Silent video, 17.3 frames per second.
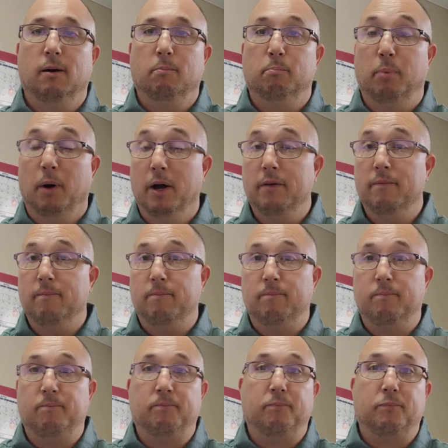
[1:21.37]
But
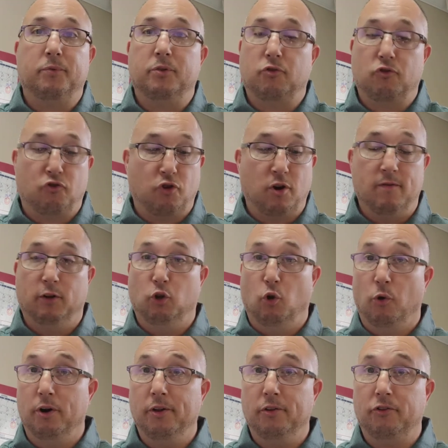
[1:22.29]
Trevor
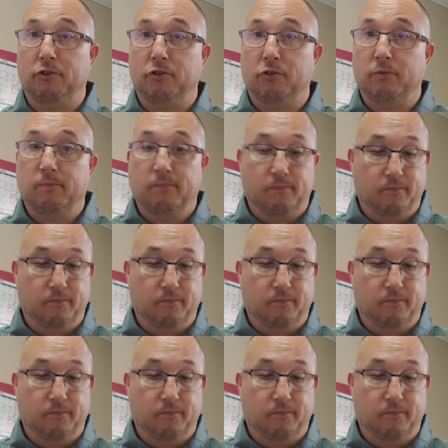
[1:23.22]
Lawrence